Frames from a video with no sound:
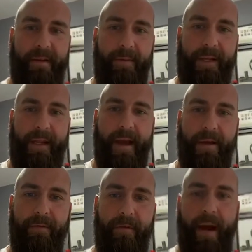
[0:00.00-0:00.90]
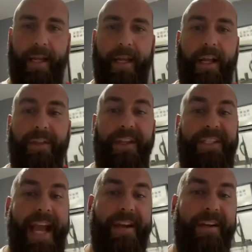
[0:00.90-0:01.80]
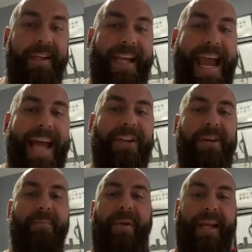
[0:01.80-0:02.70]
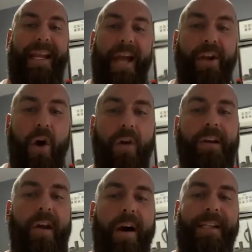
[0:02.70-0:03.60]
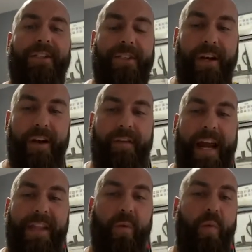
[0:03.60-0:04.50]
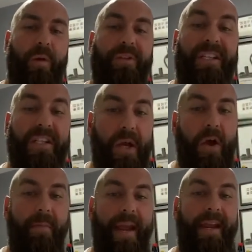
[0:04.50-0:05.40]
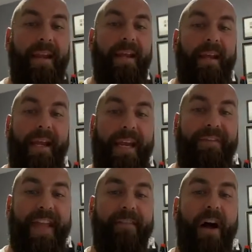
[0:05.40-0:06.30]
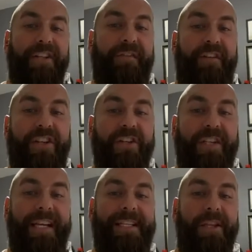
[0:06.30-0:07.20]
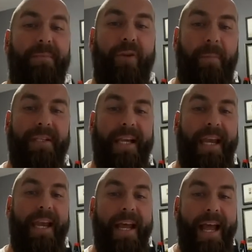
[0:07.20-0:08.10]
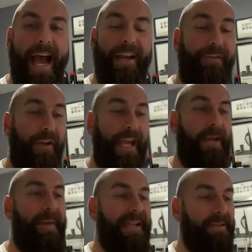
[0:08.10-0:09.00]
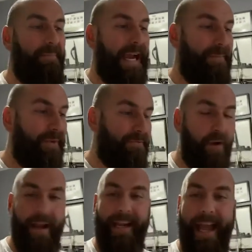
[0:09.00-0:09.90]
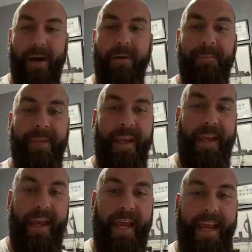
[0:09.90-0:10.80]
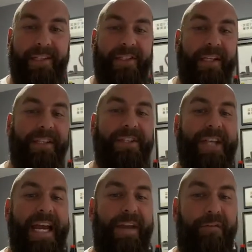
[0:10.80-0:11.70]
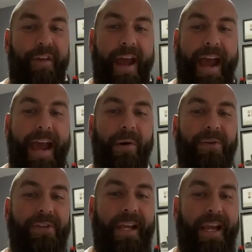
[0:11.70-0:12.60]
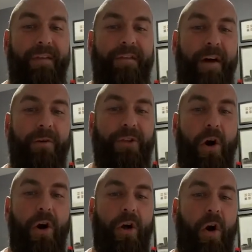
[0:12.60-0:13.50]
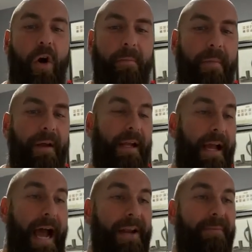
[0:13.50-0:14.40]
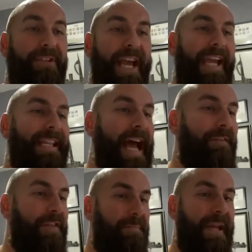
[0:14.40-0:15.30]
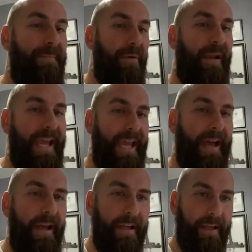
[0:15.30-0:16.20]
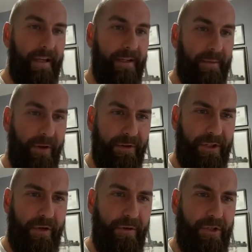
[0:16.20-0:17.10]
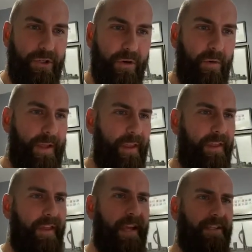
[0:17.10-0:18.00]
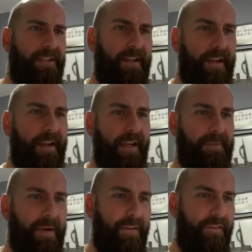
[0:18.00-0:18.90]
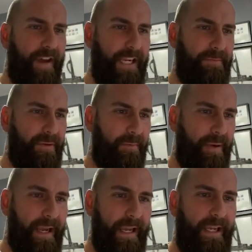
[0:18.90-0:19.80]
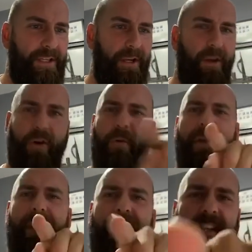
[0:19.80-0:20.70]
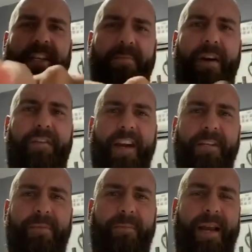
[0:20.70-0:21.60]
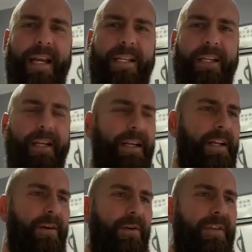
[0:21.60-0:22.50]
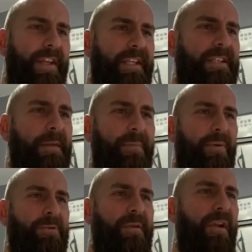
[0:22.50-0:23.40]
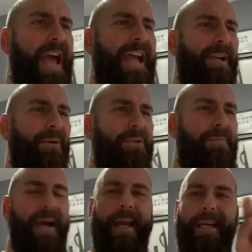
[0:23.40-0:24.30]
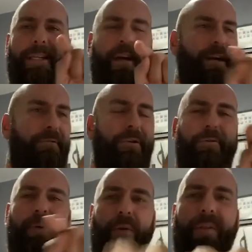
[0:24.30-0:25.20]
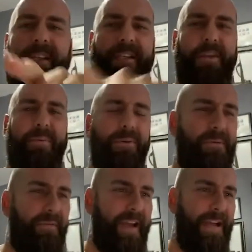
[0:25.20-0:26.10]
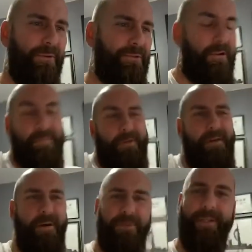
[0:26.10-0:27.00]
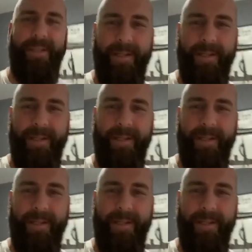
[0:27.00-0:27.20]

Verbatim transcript: Here we go. Right, the tenant can complete an online survey that will determine if there are deficiencies at the property. And if you get your pens and papers right now, it's safehouseinfo.com. And I'm saying that for the people here, because I'm not too sure whether this is my Facebook page or whether this is my Facebook page or this is the Portsmouth Landlords page a uh, group or this is the Portsmouth Landlords group. Who knows?